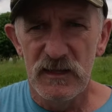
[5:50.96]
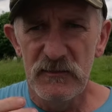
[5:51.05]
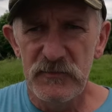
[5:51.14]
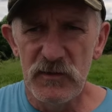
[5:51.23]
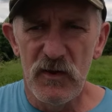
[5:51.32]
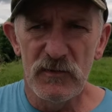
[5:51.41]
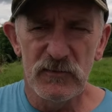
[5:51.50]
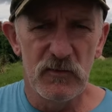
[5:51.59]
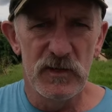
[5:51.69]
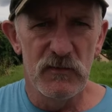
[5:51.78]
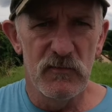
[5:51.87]
if you're not
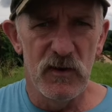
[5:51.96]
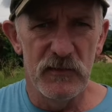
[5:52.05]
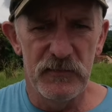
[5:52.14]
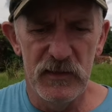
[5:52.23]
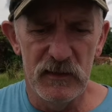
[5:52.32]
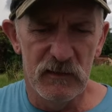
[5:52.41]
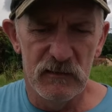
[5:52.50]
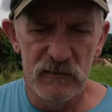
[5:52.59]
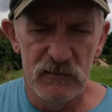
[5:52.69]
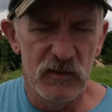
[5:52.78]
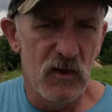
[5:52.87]
doing the right thing,
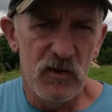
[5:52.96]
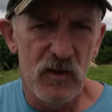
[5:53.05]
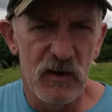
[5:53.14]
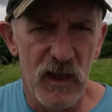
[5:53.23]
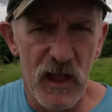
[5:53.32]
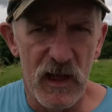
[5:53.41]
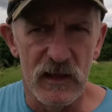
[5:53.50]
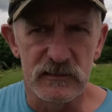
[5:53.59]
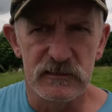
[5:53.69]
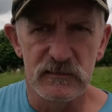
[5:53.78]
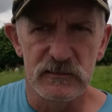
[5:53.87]
you're not going to last.